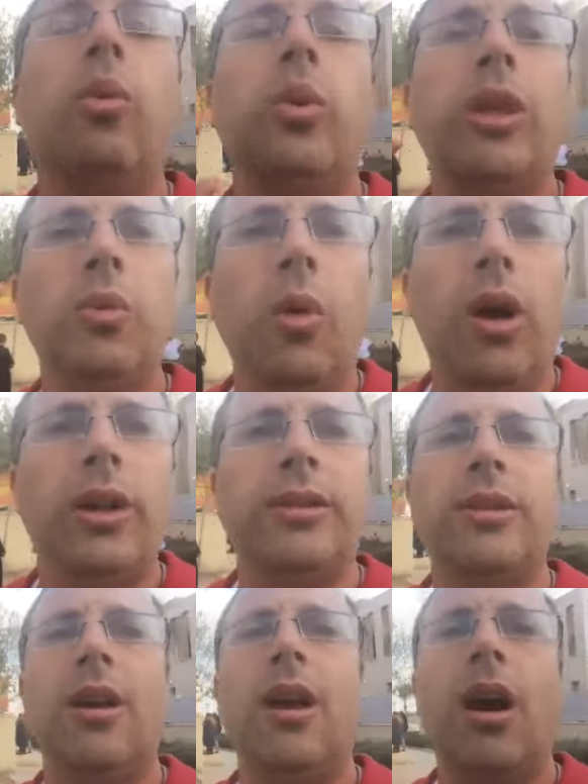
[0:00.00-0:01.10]
We want
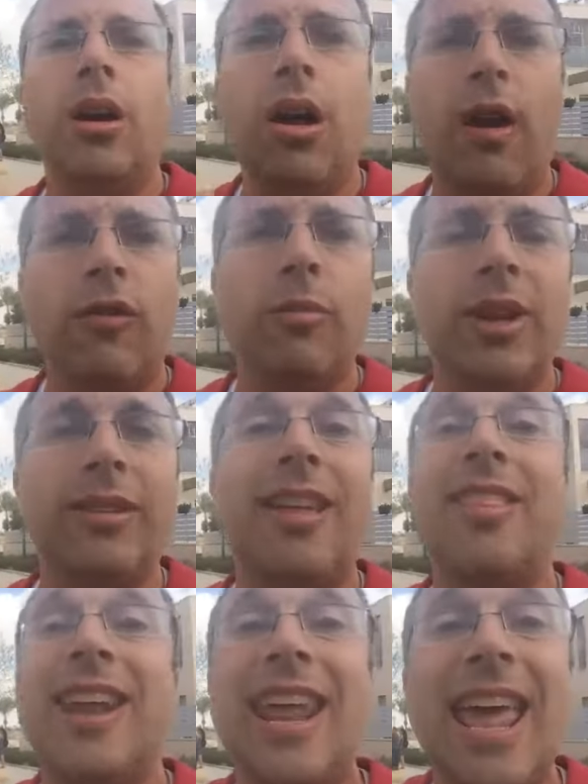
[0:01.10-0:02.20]
a government
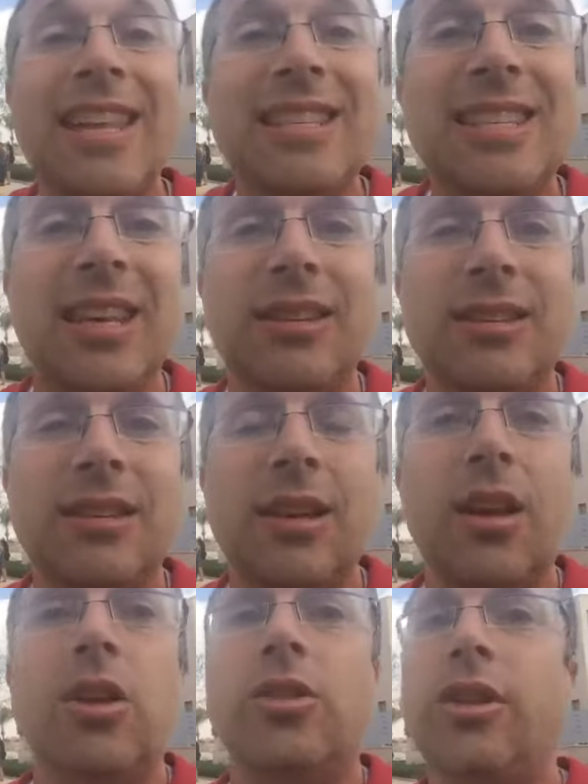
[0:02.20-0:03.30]
that ends this,
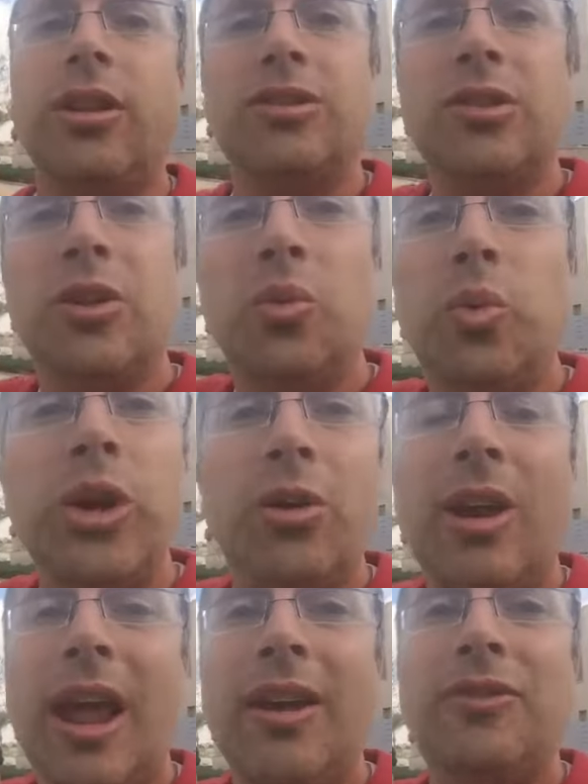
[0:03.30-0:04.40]
so that we don't
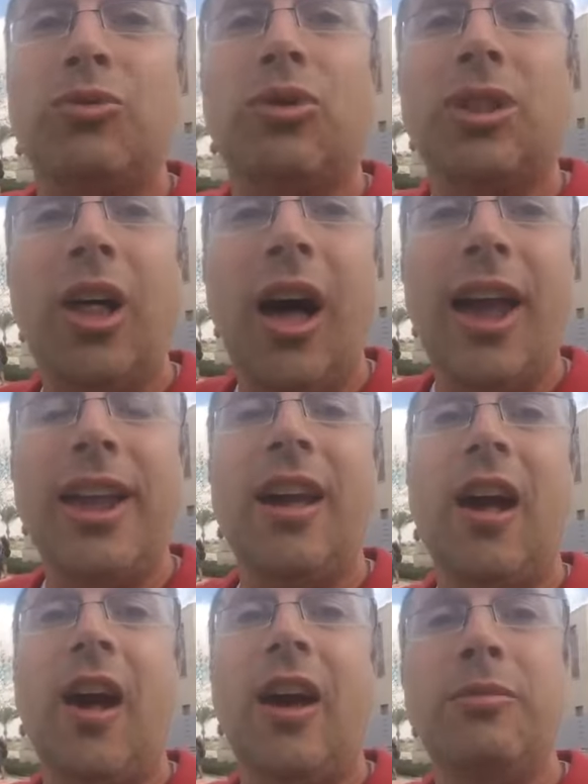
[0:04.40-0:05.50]
have to rely
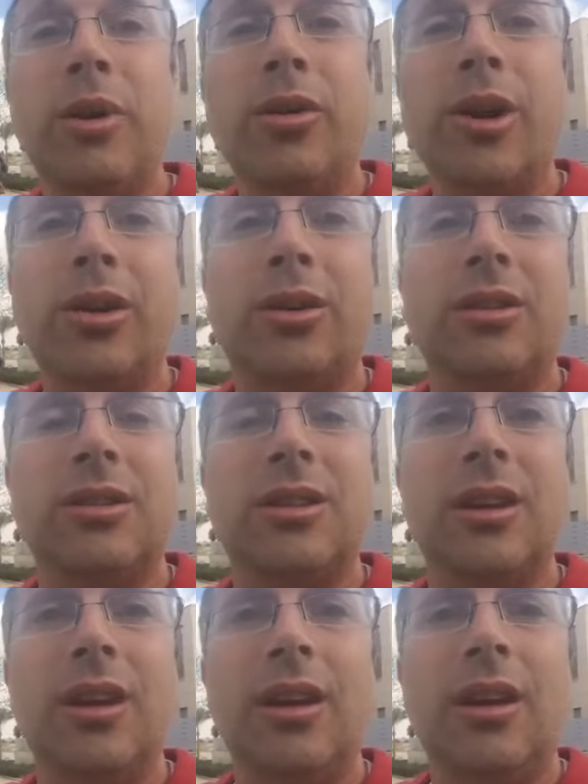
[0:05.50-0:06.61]
on miracles.
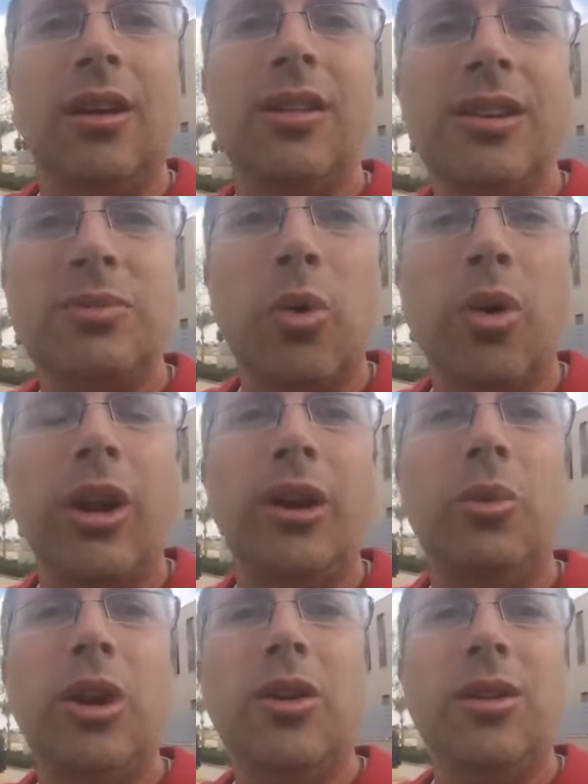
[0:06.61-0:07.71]
This morning,
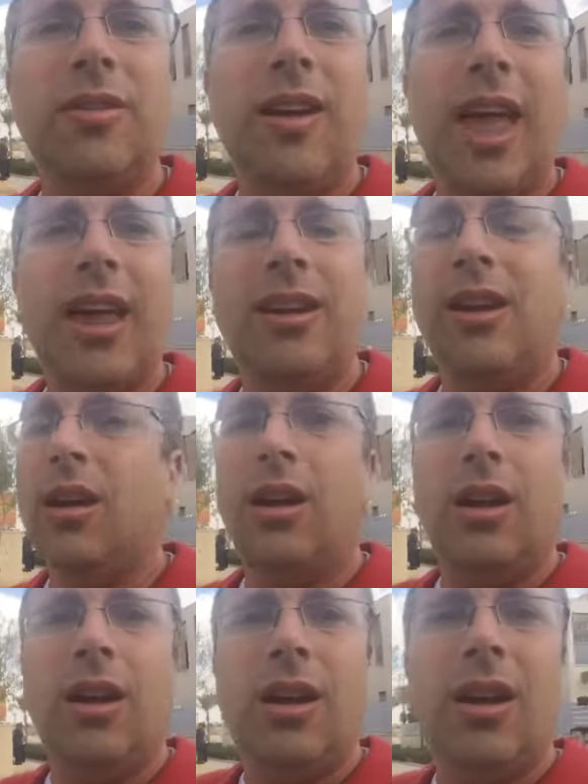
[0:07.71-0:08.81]
we could have had
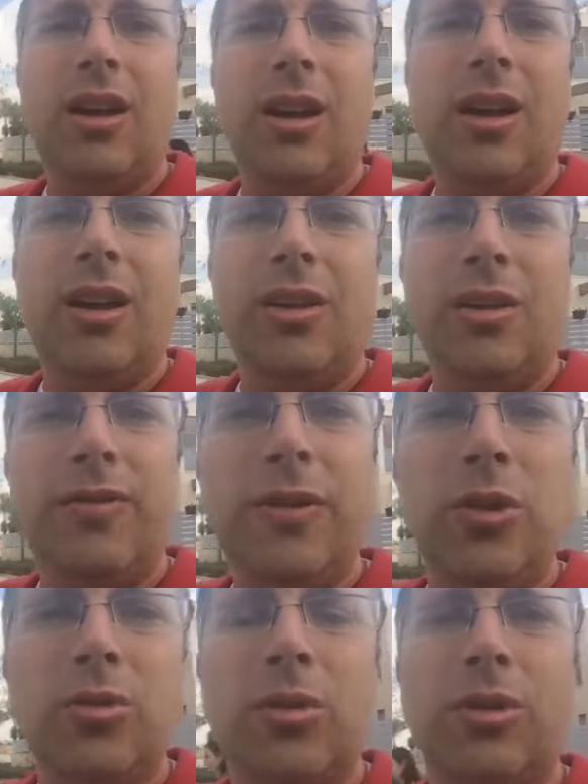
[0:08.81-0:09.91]

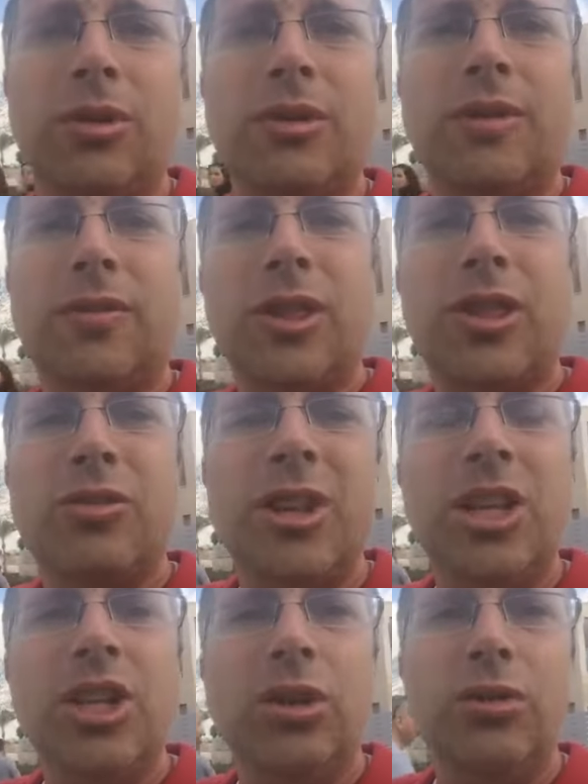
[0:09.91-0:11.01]
funerals for 3
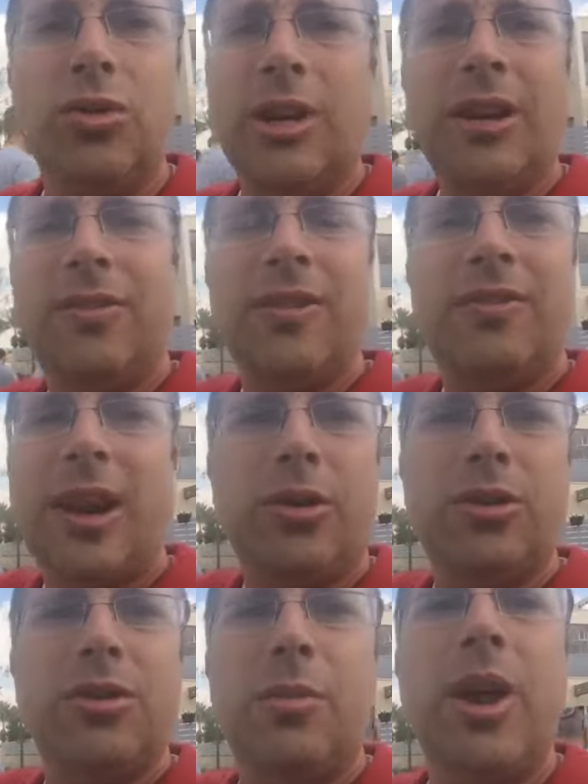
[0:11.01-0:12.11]
children, if not
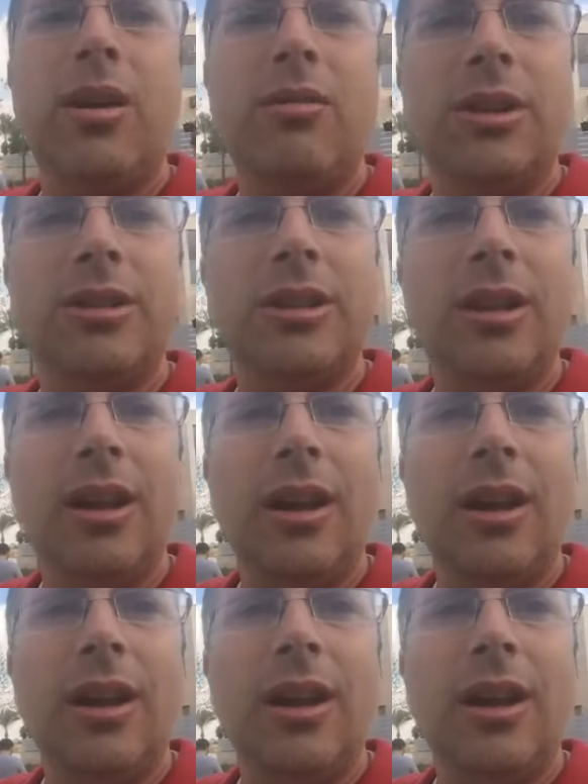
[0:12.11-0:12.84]
also the parents.